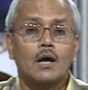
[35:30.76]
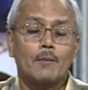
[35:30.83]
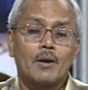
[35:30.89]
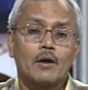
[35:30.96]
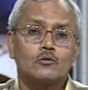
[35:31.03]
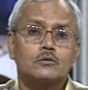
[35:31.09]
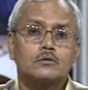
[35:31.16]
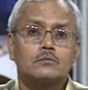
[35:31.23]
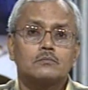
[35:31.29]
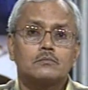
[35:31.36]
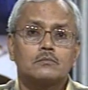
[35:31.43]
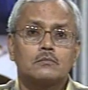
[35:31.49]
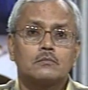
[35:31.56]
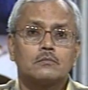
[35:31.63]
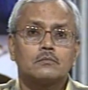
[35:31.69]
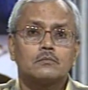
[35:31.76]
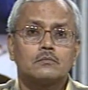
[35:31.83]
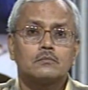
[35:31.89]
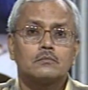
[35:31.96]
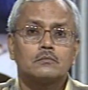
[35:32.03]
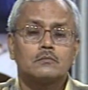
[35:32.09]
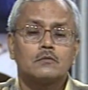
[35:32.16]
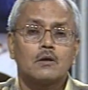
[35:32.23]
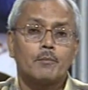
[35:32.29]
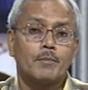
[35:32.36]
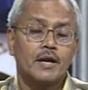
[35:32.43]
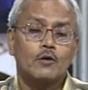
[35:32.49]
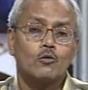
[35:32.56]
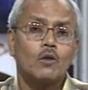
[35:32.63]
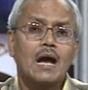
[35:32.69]
about
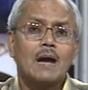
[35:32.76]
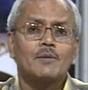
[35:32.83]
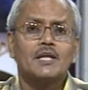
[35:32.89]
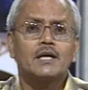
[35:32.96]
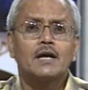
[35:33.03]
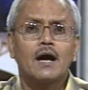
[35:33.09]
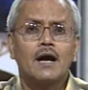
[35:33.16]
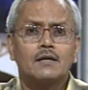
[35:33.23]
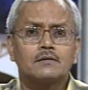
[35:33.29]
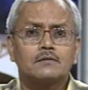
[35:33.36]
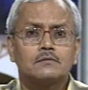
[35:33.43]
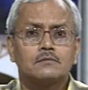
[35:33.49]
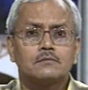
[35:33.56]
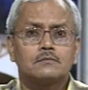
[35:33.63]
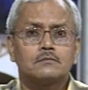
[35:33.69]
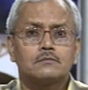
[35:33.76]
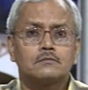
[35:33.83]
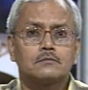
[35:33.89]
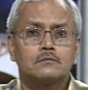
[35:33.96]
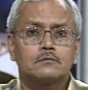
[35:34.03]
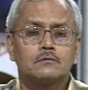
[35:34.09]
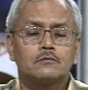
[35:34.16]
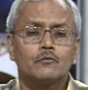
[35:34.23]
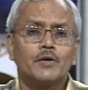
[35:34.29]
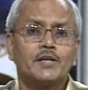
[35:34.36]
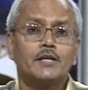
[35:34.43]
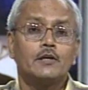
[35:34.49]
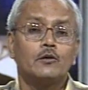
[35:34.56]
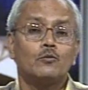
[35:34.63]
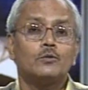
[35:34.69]
Bade Ghulam Ali Khan,
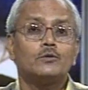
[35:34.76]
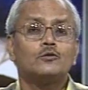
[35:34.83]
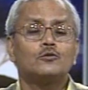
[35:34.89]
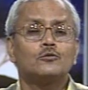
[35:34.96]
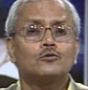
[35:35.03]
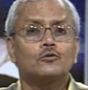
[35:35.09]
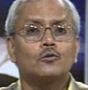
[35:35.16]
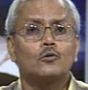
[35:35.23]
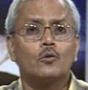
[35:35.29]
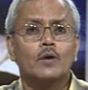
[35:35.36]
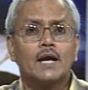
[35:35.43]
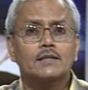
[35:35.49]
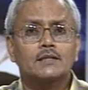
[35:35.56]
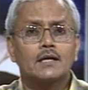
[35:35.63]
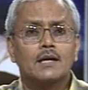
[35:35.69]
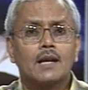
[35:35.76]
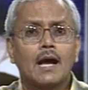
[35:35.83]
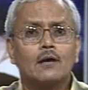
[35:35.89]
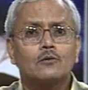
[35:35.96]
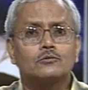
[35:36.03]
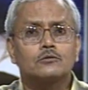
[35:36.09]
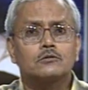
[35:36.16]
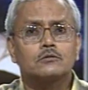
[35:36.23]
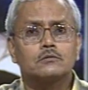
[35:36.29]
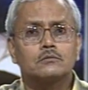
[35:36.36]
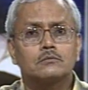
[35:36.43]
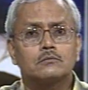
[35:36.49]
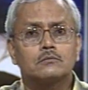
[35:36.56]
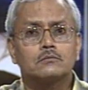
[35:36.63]
when he used to look at the clouds.